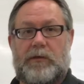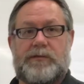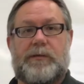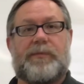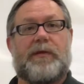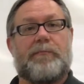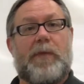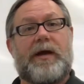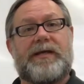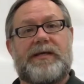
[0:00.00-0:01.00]
Something that
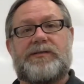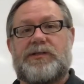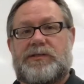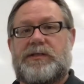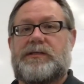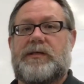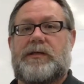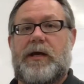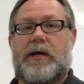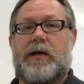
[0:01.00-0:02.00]
my kids just did
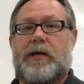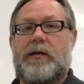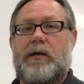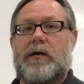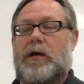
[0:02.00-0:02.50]
today,